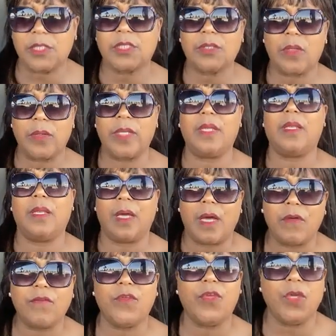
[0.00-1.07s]
just know He
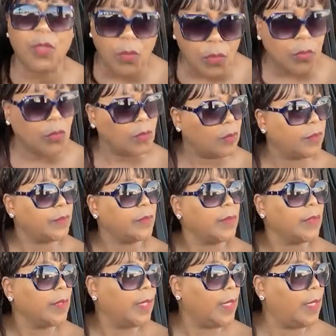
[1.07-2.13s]
loves you.
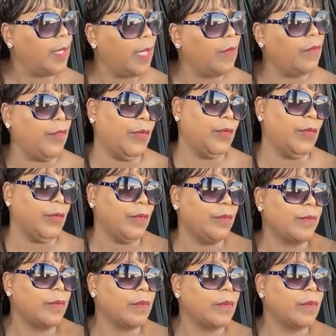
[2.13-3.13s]
He loves you.